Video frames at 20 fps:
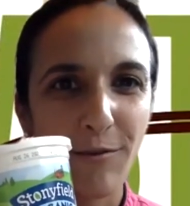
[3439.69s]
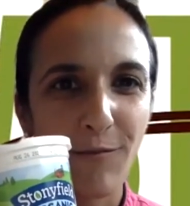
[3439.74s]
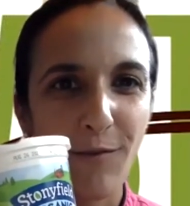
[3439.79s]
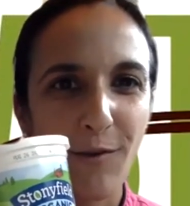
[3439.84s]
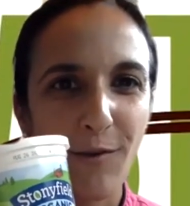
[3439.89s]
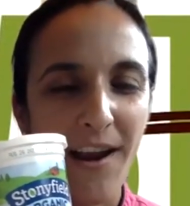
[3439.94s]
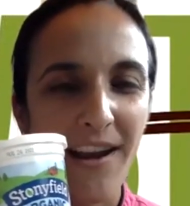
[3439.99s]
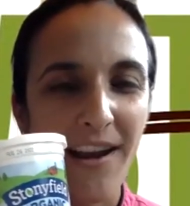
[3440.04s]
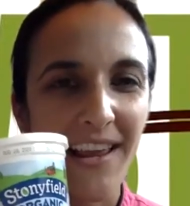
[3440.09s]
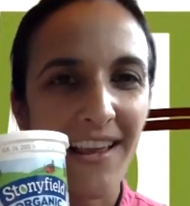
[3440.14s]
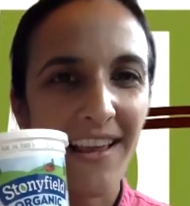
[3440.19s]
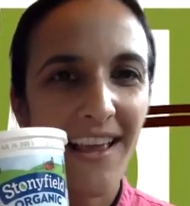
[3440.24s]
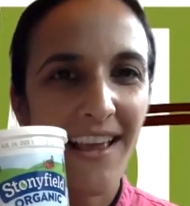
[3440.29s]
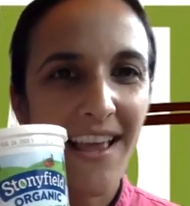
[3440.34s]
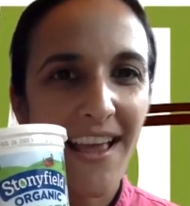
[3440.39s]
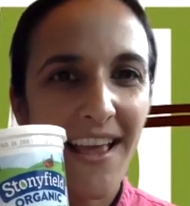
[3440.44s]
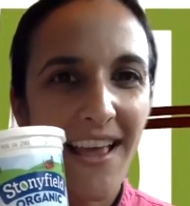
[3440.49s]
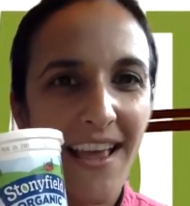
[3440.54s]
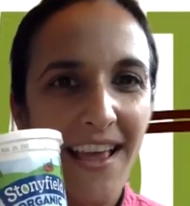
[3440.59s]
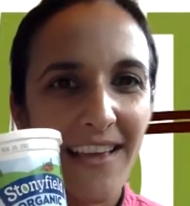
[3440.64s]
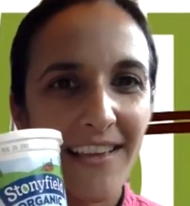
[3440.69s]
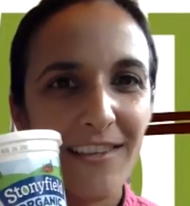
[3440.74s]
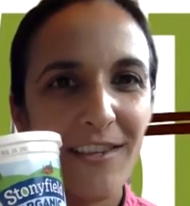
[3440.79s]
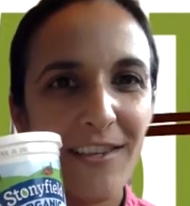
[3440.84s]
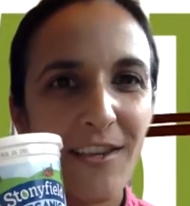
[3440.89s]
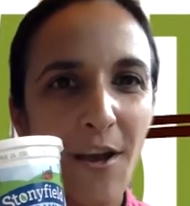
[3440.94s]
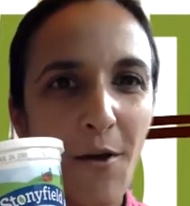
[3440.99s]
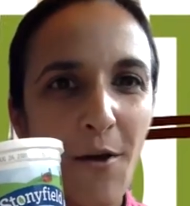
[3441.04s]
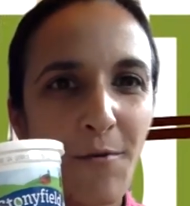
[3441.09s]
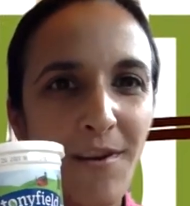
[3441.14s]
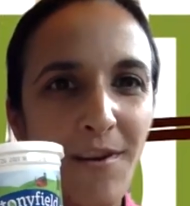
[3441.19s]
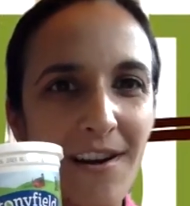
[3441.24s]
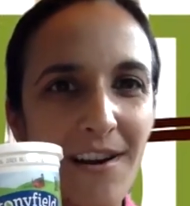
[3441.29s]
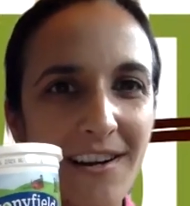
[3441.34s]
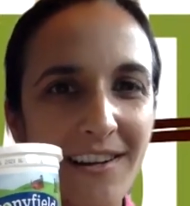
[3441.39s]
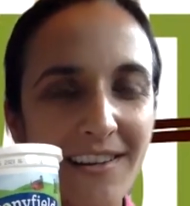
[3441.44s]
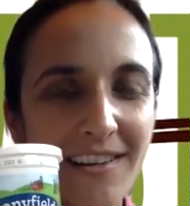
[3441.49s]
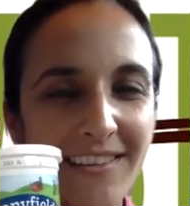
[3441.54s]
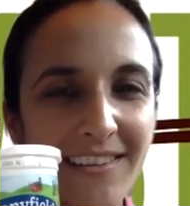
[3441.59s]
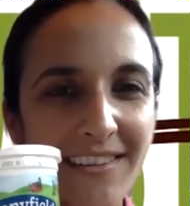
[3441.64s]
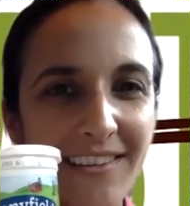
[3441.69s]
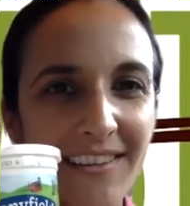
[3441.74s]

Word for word: for credit. Yogurt.